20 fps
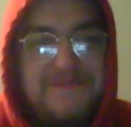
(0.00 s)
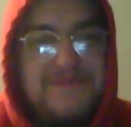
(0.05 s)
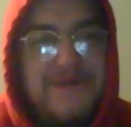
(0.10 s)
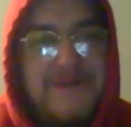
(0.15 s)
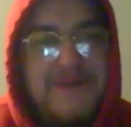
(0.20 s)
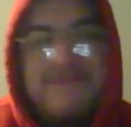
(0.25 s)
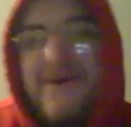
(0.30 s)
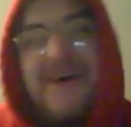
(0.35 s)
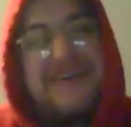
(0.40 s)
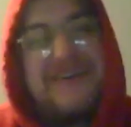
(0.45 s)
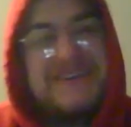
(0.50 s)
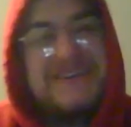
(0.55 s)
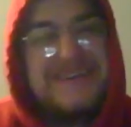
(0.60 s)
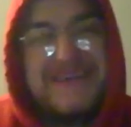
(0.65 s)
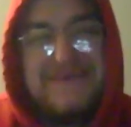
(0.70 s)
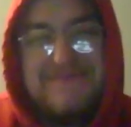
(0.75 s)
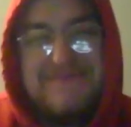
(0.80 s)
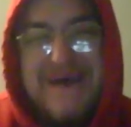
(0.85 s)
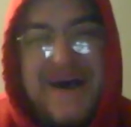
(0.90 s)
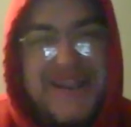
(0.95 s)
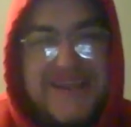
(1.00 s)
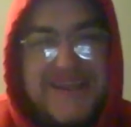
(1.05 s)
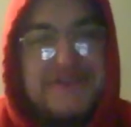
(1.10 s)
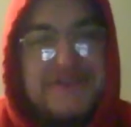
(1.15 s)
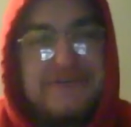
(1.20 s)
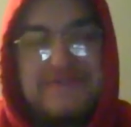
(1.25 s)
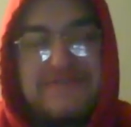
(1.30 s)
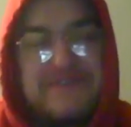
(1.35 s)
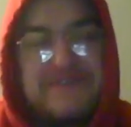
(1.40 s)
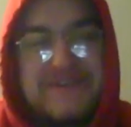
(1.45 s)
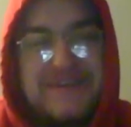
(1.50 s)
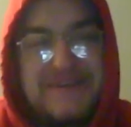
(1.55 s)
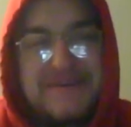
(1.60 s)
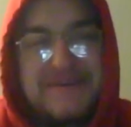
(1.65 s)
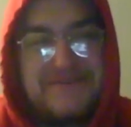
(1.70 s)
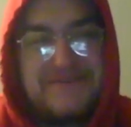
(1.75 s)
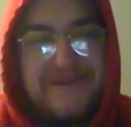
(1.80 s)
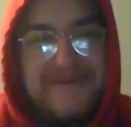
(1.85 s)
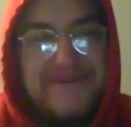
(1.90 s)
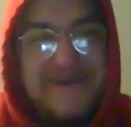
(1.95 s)
I'm not gonna get mad at you for getting
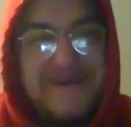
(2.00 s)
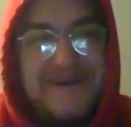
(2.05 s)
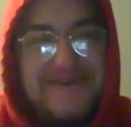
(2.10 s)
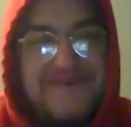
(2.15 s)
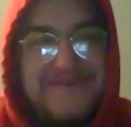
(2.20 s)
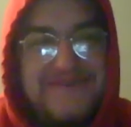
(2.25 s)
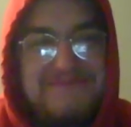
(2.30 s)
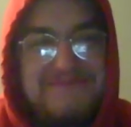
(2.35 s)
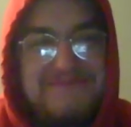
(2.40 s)
thrown out.